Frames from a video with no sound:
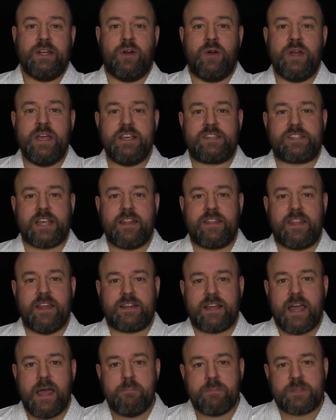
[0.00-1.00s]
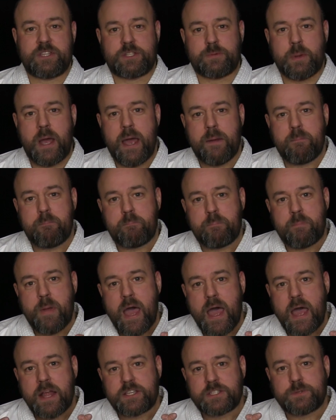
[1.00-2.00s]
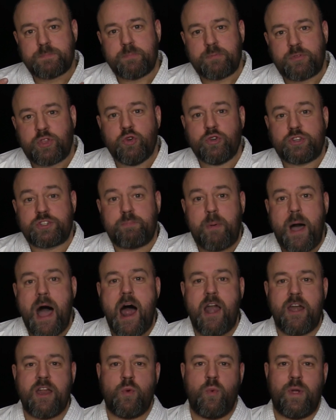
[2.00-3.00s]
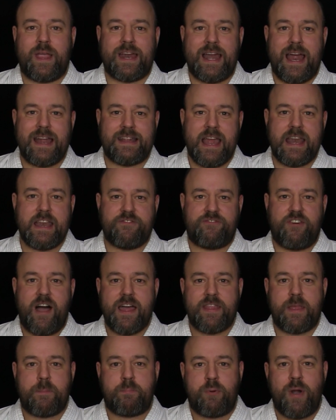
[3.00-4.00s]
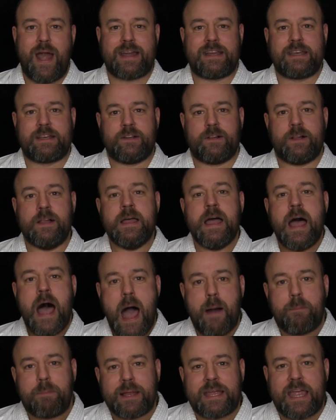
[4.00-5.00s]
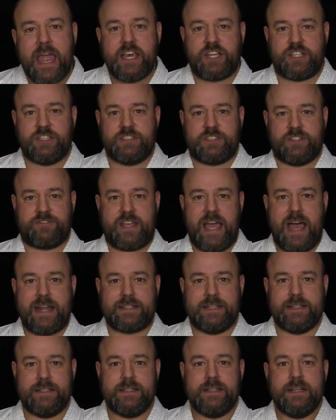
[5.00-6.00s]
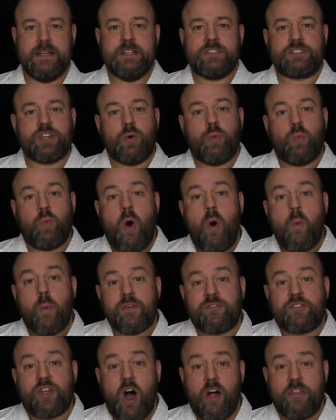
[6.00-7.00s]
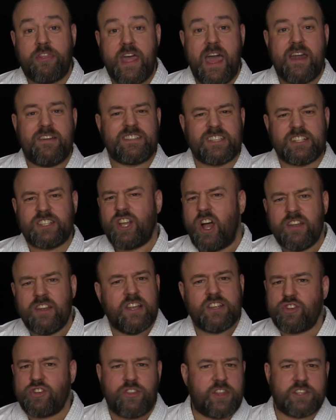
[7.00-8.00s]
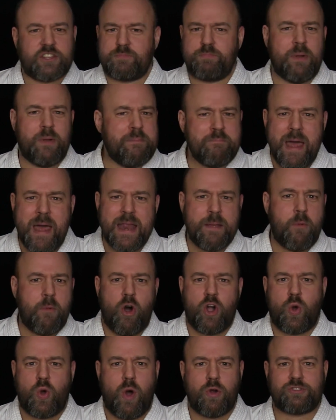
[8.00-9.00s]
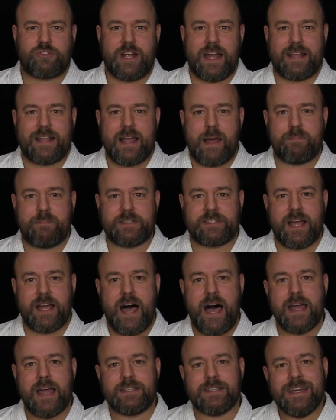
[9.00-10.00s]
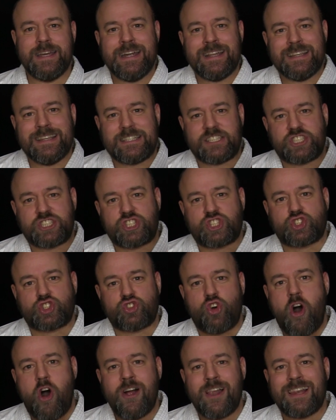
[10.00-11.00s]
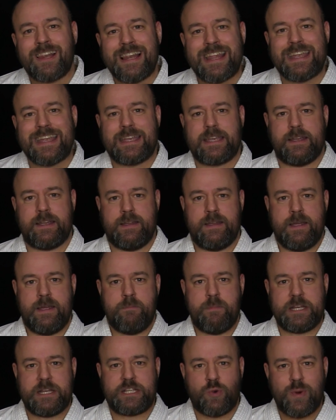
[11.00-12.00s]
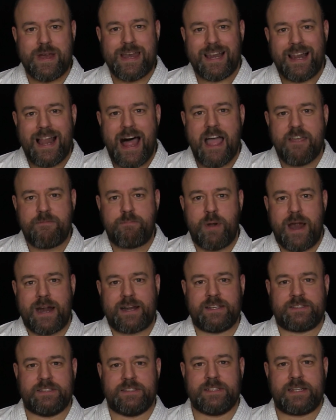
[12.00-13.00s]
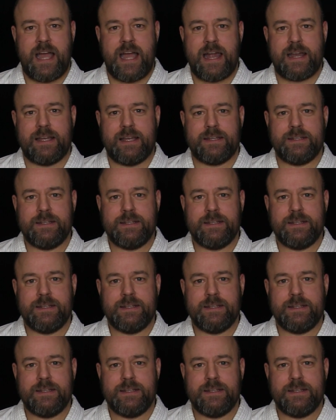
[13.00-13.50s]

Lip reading: he said that through sparring we can identify the practical applications of kata. So what we've got there is, and there's others, but many more quotes like that besides, this strong link between live practice and kata.